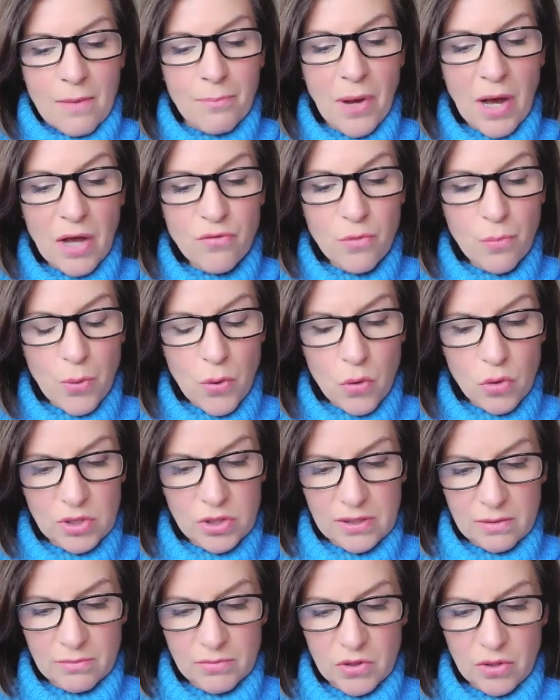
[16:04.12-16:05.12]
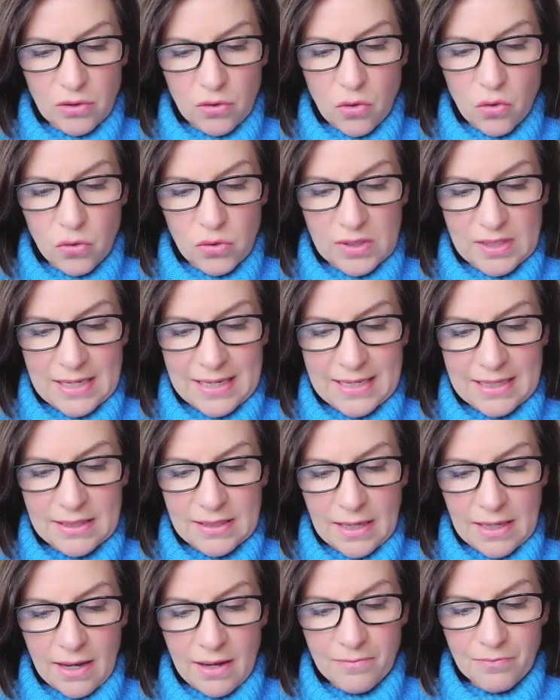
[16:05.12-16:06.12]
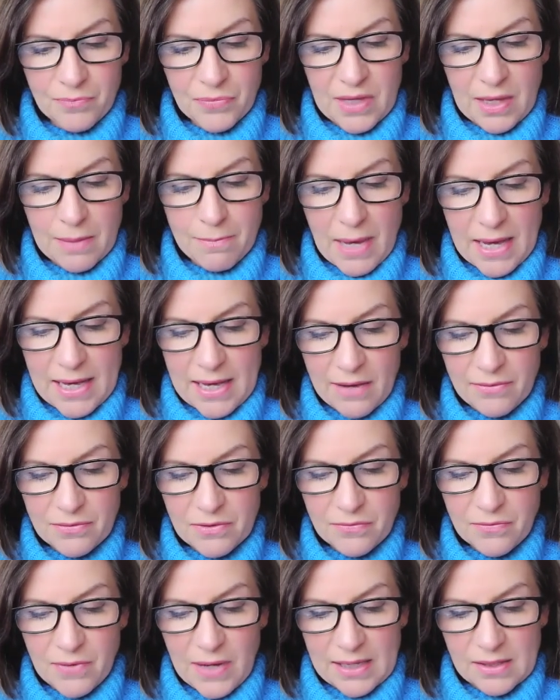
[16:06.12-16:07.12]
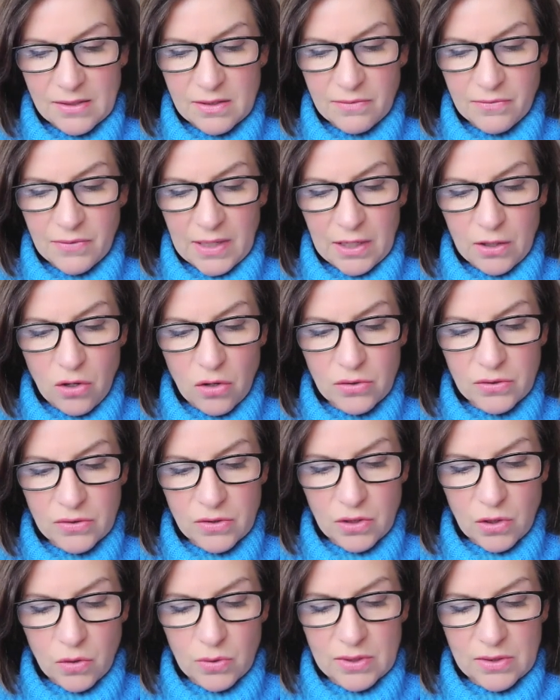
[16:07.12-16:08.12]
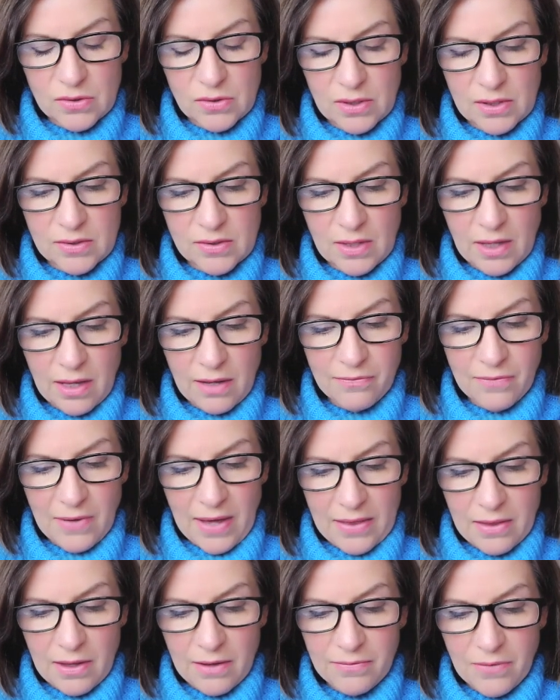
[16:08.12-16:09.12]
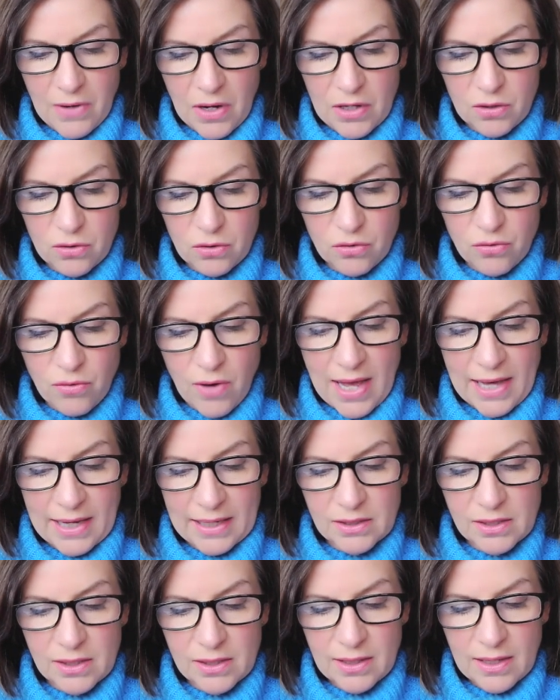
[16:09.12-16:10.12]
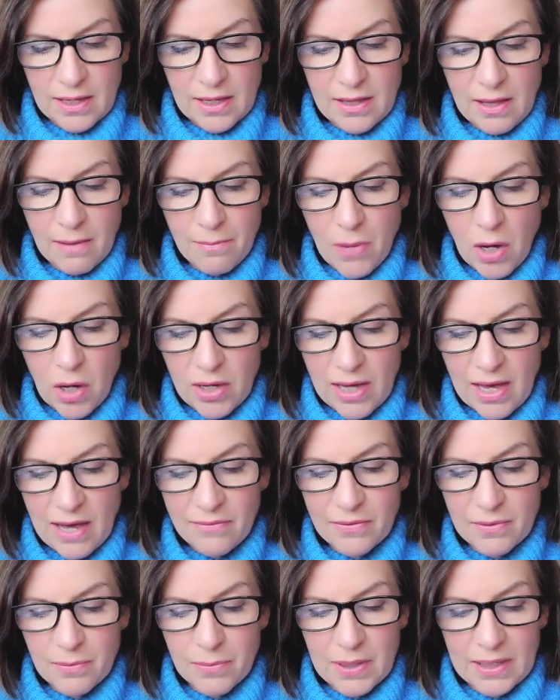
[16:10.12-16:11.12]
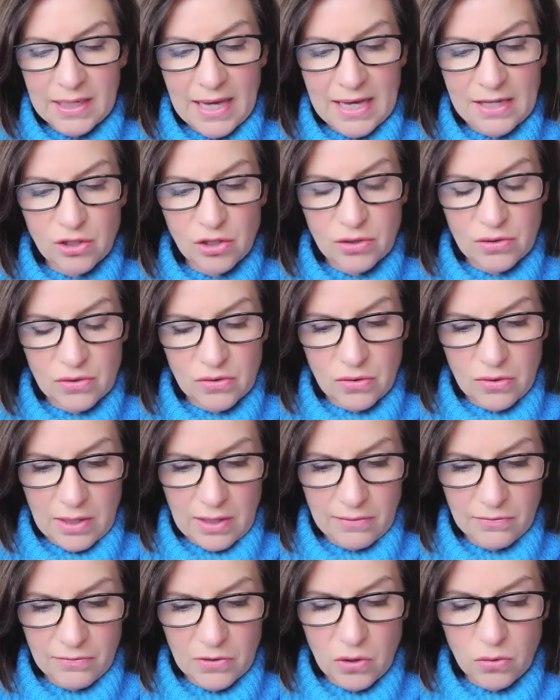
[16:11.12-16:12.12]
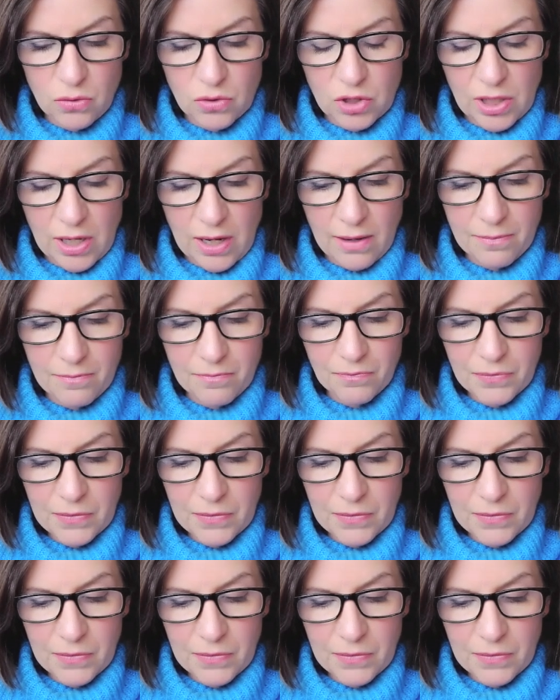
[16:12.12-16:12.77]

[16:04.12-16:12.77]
By reporting them to the course leader, they may have to face severe consequences that affect their final grade, and that might have implications on their future.